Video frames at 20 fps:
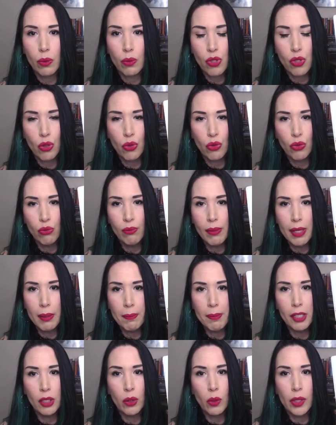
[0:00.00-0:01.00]
So you might
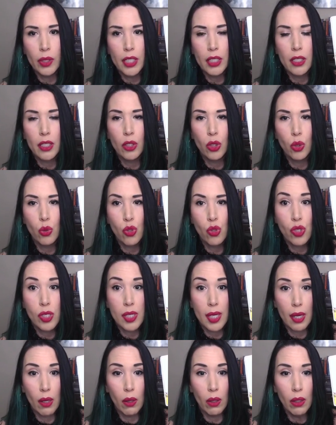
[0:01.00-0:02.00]
be learning a new
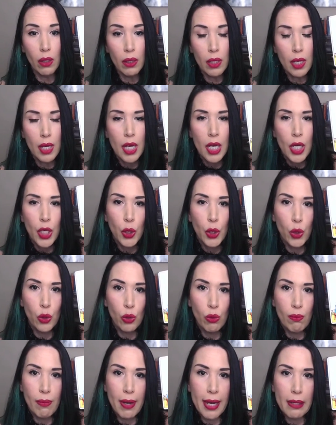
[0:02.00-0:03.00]
skill. You
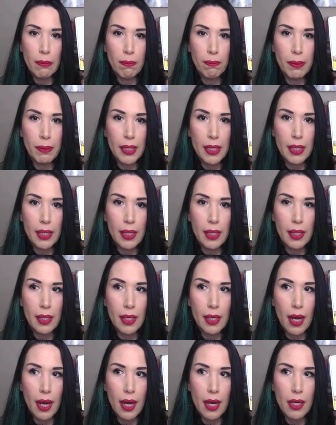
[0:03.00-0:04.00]
might be
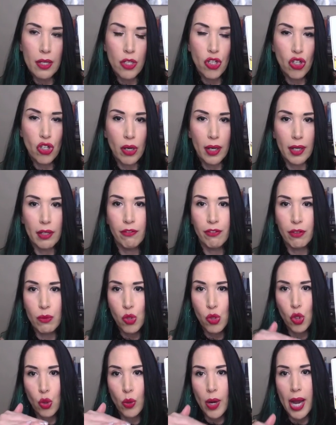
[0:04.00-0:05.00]
starting from
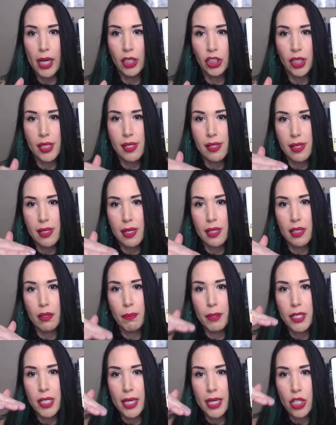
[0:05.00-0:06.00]
scratch and seeing the
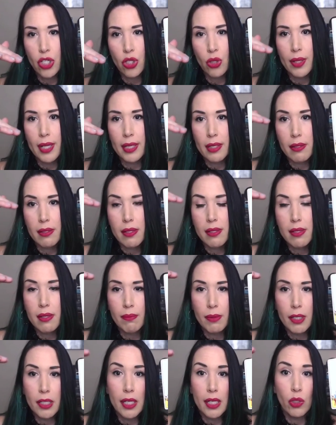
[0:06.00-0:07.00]
potential that this is
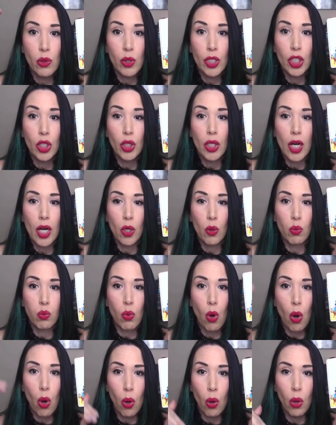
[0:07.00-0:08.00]
something that you can, a
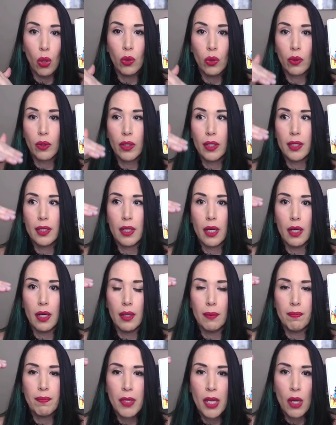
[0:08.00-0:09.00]
role or
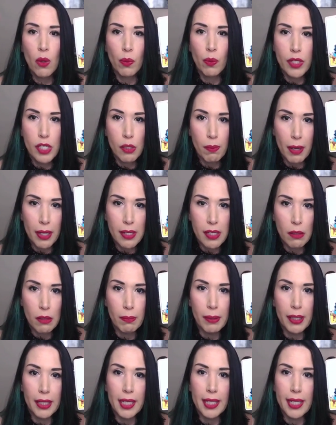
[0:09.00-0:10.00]
a
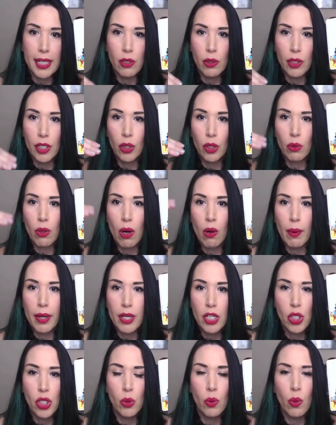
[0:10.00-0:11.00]
responsibility that you can grow
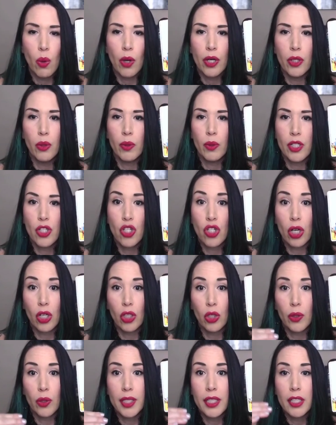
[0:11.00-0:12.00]
into, or you can start
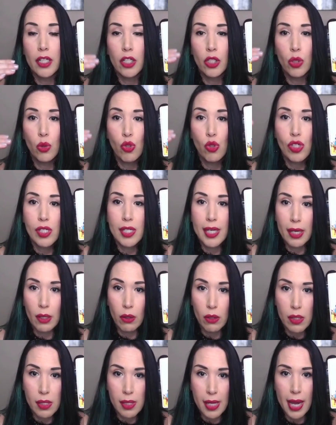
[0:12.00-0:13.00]
learning a new
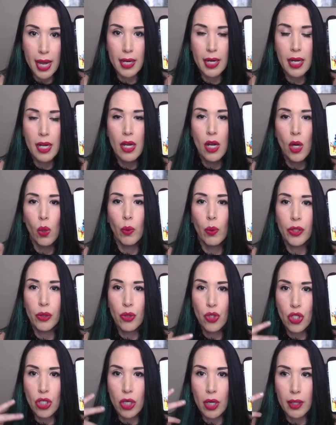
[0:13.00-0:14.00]
skill set where you
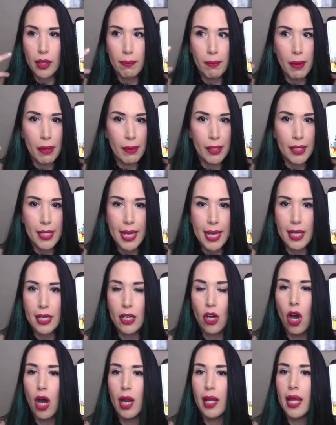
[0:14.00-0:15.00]
start maybe taking
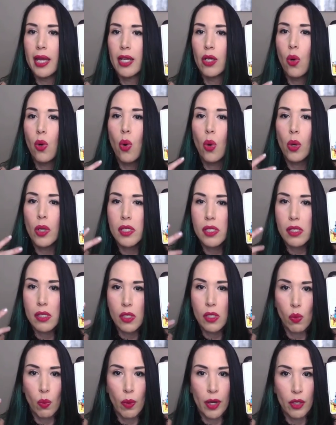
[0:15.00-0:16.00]
online
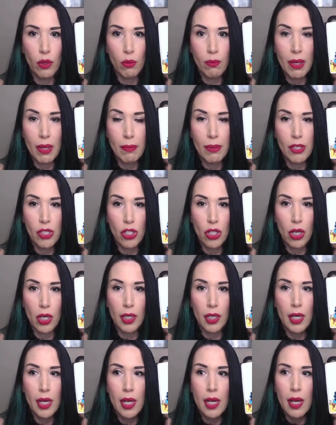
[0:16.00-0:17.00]
courses, where you maybe
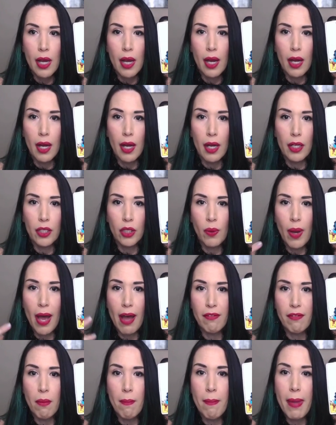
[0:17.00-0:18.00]
start, you
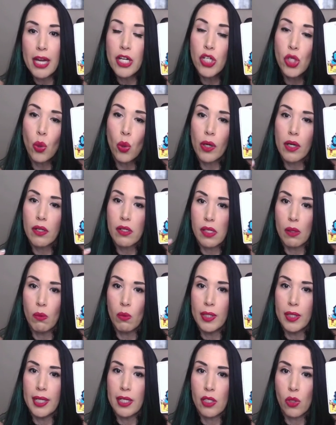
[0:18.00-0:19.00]
have a mentor,
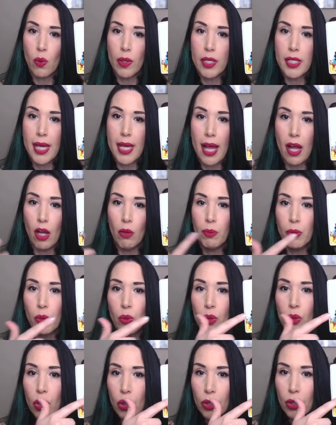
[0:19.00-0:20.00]
someone that's going to help you
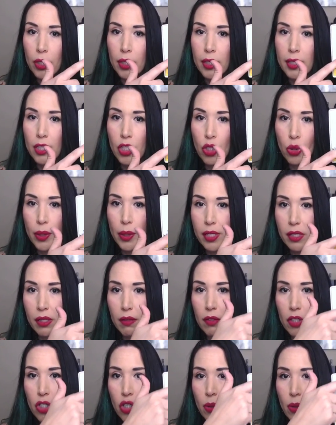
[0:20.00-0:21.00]
learn the tricks of
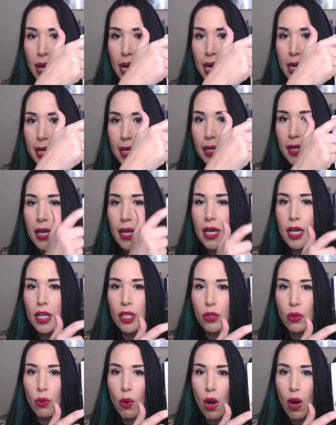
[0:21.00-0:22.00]
the trade, and
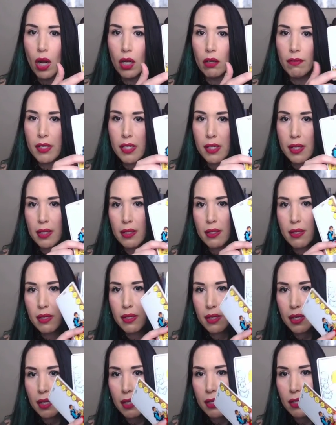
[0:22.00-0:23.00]
you all of a sudden
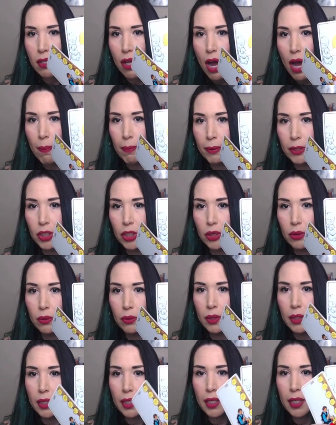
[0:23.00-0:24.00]
see this
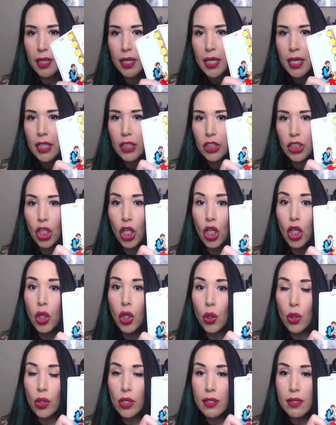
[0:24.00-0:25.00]
opportunity to
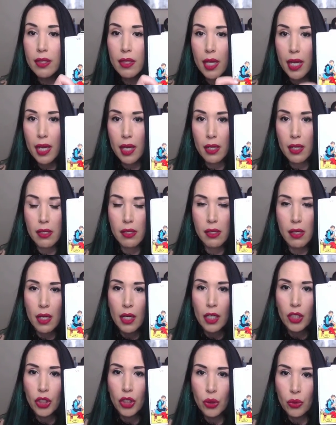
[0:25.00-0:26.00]
learn things,
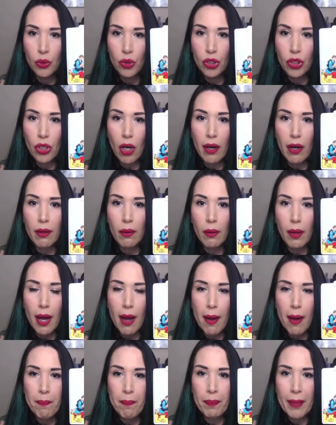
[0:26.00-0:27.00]
to start
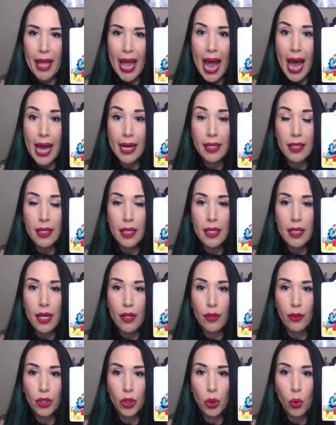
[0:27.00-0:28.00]
adding
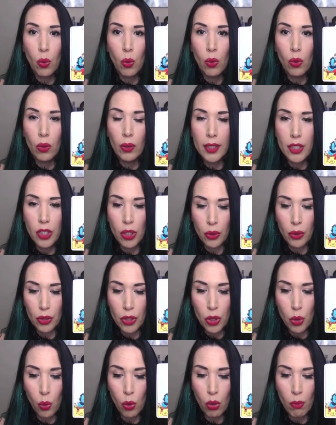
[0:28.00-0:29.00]
another tool into your
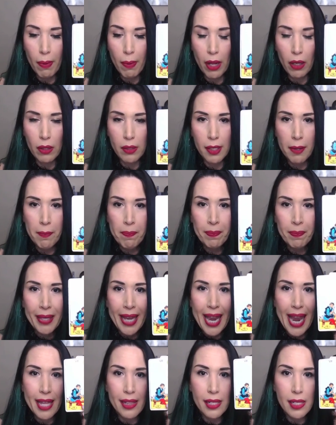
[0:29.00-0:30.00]
tool belt.
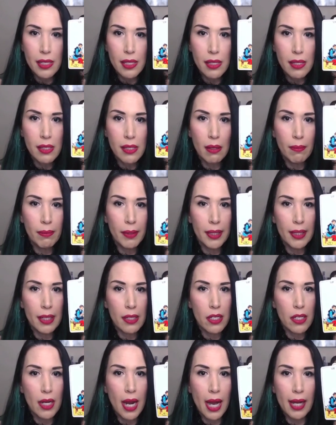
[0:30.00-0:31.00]
And this is something
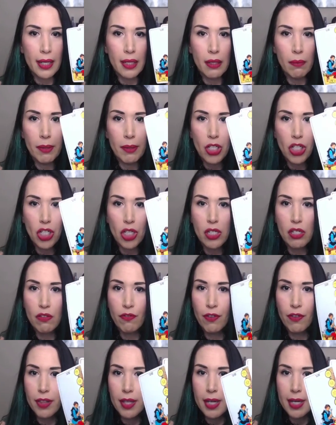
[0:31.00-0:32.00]
that's not going to be just
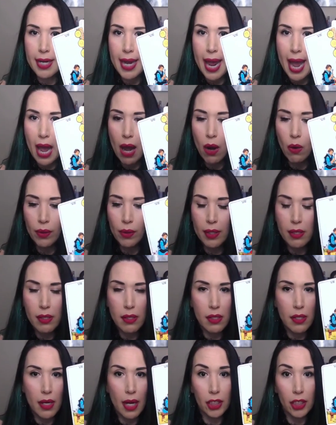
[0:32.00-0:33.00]
for the now. This
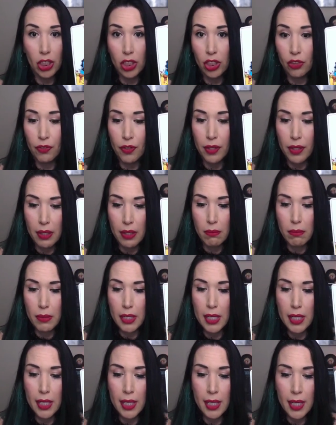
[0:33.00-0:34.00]
is not just for the
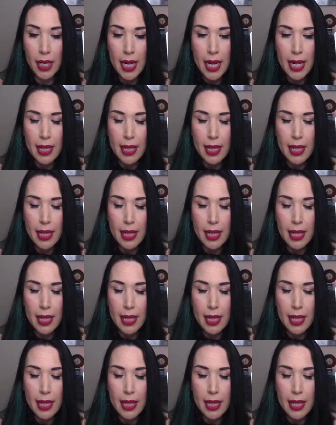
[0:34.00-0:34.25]
immediate.